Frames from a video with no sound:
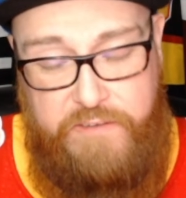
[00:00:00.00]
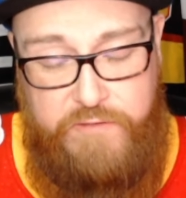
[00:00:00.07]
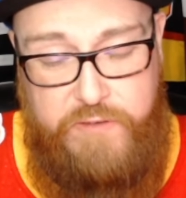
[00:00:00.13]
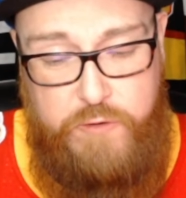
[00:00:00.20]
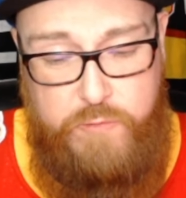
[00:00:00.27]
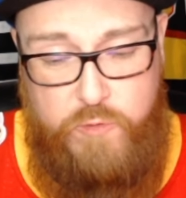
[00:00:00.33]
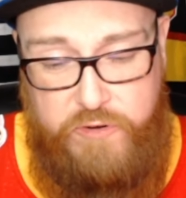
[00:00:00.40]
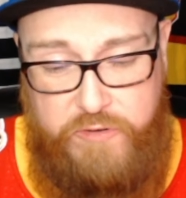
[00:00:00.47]
a
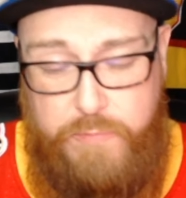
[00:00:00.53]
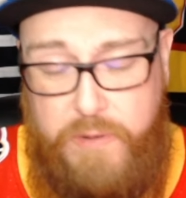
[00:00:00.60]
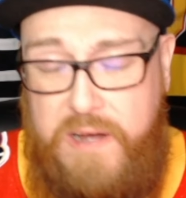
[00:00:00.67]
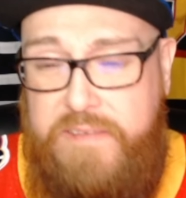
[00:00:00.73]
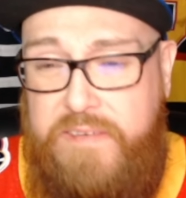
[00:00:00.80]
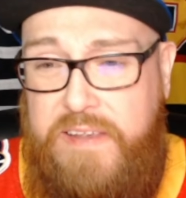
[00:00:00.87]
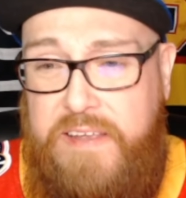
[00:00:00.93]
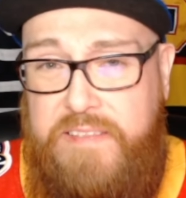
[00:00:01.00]
few more
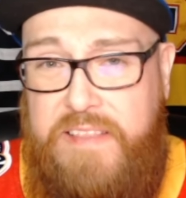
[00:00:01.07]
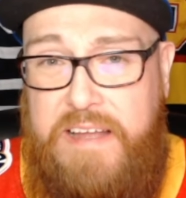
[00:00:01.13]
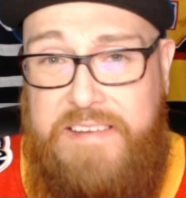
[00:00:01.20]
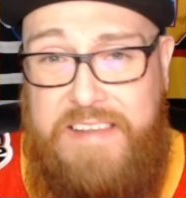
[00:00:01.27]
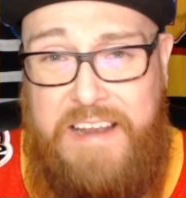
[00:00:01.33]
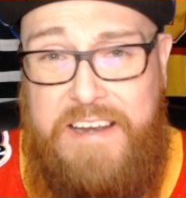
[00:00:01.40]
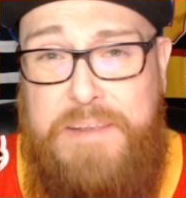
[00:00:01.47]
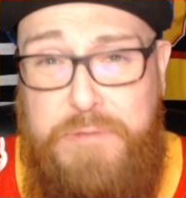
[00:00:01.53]
spots and get that
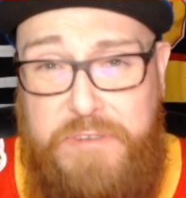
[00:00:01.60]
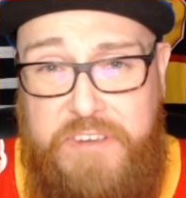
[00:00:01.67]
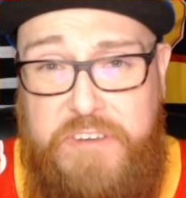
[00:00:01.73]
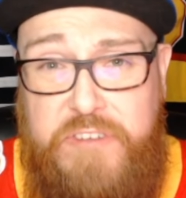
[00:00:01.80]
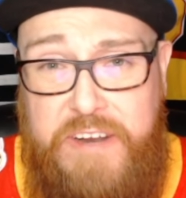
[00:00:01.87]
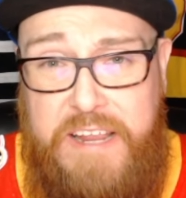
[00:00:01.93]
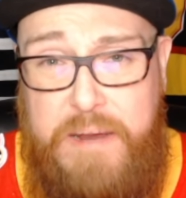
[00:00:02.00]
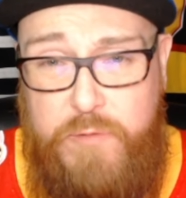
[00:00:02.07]
10D
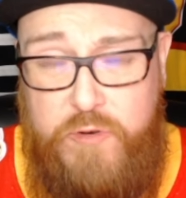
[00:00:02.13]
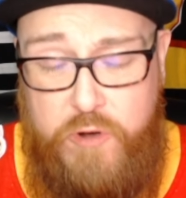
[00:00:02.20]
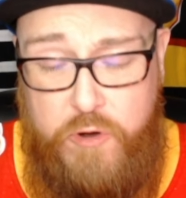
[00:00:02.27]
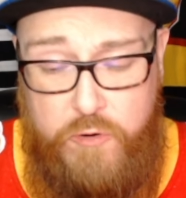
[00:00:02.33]
position hammered